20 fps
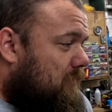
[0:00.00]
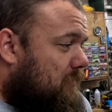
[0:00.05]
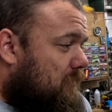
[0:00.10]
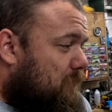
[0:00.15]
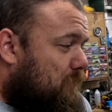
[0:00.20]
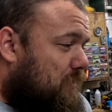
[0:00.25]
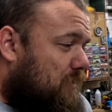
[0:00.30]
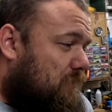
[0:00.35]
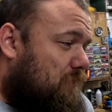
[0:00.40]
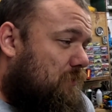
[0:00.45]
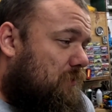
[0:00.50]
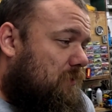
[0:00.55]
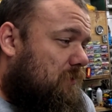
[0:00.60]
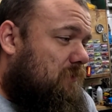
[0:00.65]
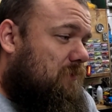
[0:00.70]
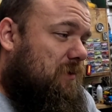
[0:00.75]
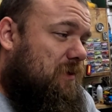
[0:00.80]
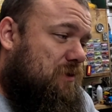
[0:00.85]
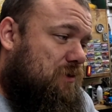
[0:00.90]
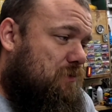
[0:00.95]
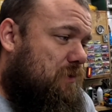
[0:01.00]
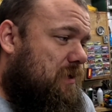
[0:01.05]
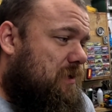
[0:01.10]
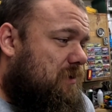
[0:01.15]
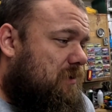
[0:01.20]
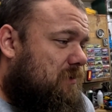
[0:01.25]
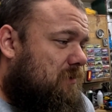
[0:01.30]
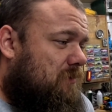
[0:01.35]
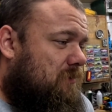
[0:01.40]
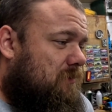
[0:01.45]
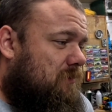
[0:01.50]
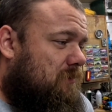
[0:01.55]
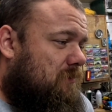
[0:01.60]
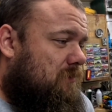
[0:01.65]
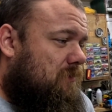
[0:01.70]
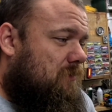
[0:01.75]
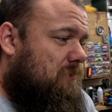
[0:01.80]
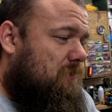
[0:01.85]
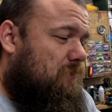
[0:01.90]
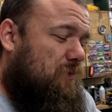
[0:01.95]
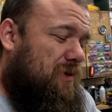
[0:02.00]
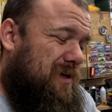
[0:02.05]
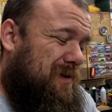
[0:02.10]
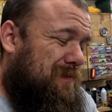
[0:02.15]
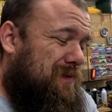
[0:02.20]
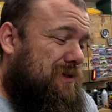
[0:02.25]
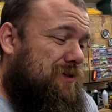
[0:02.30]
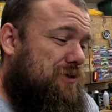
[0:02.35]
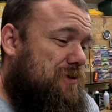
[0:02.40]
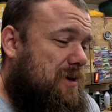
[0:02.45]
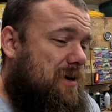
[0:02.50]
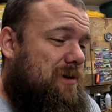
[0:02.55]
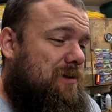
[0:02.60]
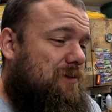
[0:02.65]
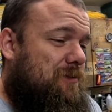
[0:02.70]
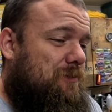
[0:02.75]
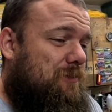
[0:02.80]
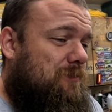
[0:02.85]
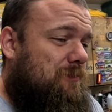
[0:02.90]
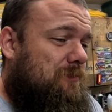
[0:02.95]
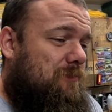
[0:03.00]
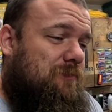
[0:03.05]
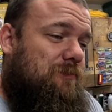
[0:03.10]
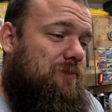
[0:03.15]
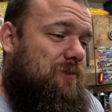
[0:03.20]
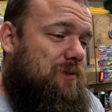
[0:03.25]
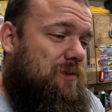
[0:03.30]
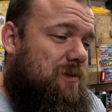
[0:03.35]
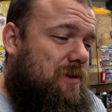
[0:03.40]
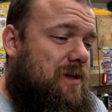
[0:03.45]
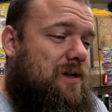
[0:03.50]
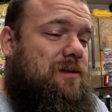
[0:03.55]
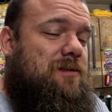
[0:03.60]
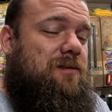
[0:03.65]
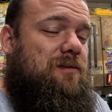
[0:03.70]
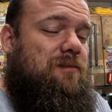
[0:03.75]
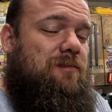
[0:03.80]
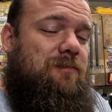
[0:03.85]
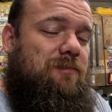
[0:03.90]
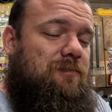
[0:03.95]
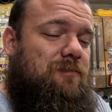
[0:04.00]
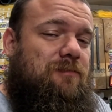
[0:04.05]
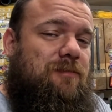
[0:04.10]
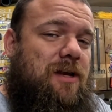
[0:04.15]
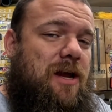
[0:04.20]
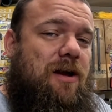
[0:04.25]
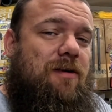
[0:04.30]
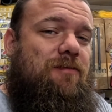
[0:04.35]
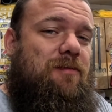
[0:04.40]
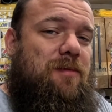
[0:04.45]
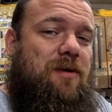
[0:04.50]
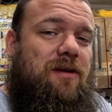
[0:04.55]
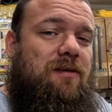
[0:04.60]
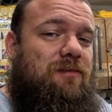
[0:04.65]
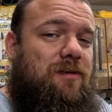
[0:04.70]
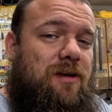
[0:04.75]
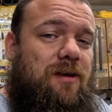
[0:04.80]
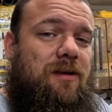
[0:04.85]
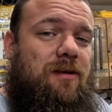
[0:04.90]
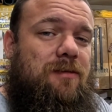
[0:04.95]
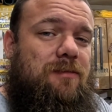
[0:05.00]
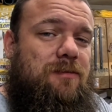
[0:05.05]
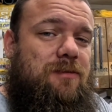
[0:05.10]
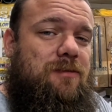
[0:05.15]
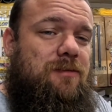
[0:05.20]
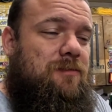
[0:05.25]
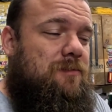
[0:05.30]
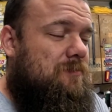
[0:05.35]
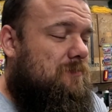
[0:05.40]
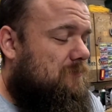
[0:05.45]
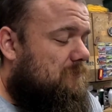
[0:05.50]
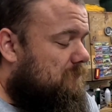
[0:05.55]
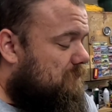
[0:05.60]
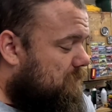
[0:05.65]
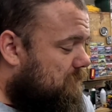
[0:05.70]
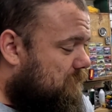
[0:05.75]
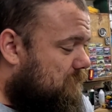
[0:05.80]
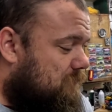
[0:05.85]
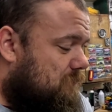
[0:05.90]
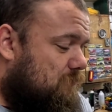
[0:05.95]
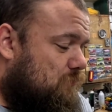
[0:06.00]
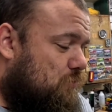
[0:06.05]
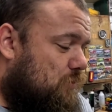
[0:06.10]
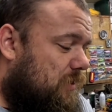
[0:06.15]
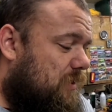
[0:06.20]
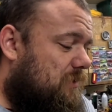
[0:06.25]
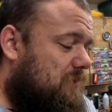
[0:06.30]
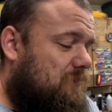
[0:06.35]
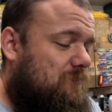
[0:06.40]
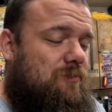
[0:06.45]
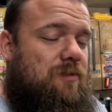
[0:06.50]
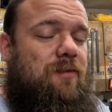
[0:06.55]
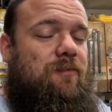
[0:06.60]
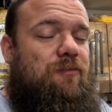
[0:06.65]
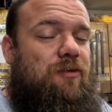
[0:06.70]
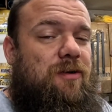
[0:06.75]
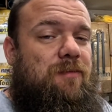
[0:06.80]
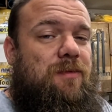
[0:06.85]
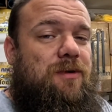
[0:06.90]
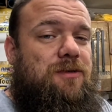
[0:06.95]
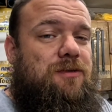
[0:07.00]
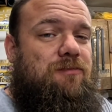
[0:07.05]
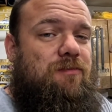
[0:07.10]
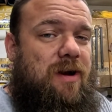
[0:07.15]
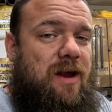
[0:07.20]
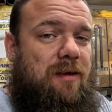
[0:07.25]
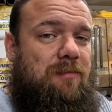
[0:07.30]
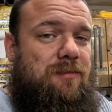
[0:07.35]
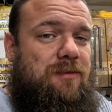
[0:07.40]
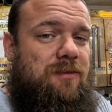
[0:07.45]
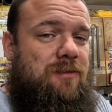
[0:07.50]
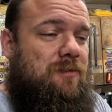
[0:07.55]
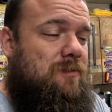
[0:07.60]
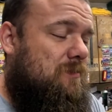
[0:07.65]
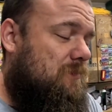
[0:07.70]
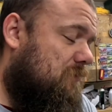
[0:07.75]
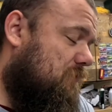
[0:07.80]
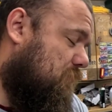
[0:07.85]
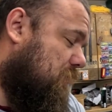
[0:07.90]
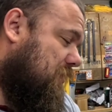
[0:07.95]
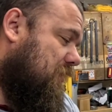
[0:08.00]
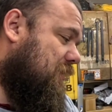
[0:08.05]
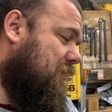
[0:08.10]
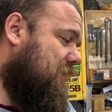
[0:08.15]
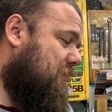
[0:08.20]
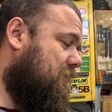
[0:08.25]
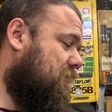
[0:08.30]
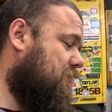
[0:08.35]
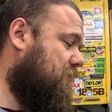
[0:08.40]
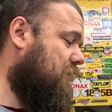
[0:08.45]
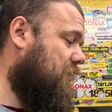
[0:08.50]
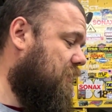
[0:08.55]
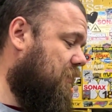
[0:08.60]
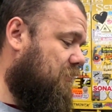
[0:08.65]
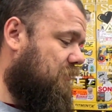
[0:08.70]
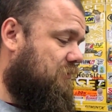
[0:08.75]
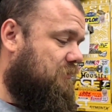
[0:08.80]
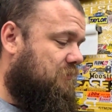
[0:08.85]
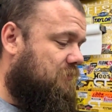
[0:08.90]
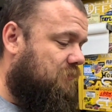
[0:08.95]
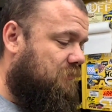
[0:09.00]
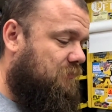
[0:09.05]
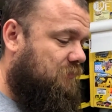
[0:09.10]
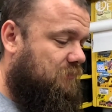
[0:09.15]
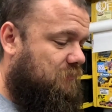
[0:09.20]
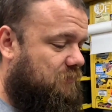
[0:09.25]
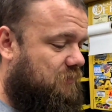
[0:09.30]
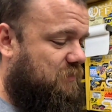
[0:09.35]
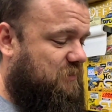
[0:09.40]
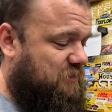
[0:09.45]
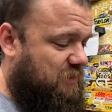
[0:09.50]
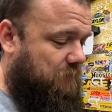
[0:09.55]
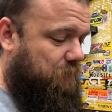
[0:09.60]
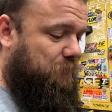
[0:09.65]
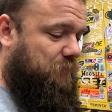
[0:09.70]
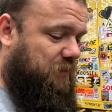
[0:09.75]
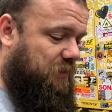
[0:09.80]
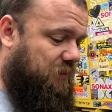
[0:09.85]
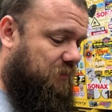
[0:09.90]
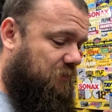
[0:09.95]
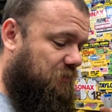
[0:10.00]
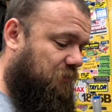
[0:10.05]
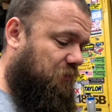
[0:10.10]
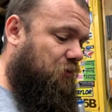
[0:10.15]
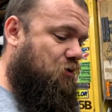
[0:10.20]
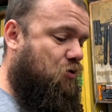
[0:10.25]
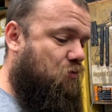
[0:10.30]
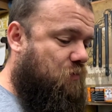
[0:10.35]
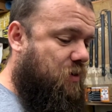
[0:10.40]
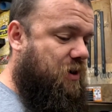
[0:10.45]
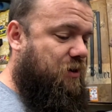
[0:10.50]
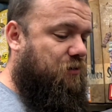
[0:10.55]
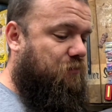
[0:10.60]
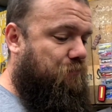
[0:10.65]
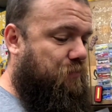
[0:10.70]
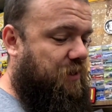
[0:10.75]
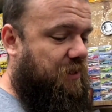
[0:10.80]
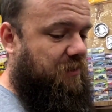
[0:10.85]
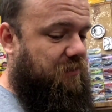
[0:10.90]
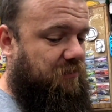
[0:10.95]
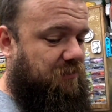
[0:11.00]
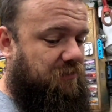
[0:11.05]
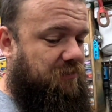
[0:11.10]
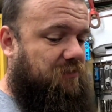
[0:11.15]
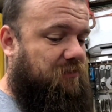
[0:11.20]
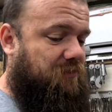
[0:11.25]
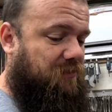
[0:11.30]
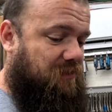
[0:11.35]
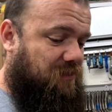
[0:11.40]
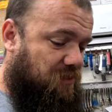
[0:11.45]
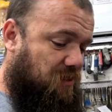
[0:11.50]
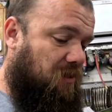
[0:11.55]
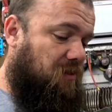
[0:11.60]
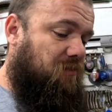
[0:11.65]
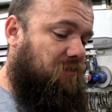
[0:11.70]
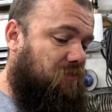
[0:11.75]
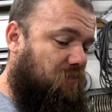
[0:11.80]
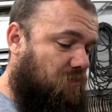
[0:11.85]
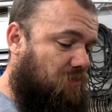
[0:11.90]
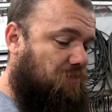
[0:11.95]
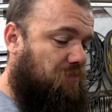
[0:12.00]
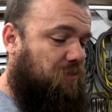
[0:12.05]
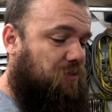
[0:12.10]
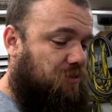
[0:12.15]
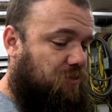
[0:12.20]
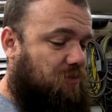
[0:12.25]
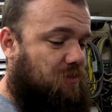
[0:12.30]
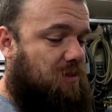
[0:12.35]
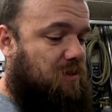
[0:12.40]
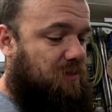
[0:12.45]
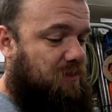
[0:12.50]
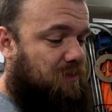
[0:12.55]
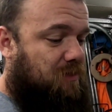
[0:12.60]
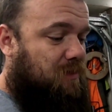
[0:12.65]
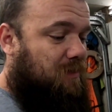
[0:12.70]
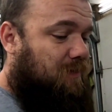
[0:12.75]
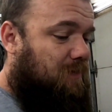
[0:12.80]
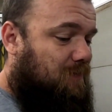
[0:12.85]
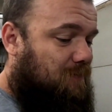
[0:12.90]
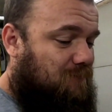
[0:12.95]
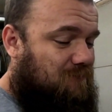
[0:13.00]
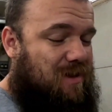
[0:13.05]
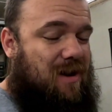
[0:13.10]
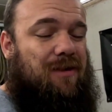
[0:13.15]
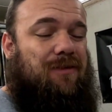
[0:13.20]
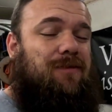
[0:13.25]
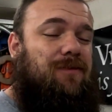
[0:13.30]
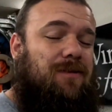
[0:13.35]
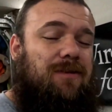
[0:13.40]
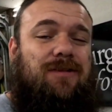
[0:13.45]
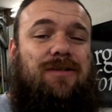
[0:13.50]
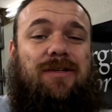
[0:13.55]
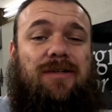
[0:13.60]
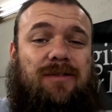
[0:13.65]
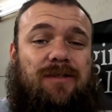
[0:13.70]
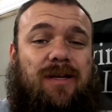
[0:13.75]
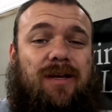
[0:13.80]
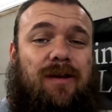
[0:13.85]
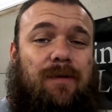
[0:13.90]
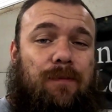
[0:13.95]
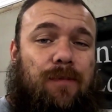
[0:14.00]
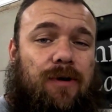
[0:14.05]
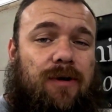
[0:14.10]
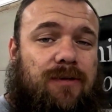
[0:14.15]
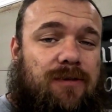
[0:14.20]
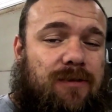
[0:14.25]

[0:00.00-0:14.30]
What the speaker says: But this week, like I've been trying to do for the last however many videos, we're getting the front frame rails wrapped. We need to get something lowrider based done on the truck rather than just taking parts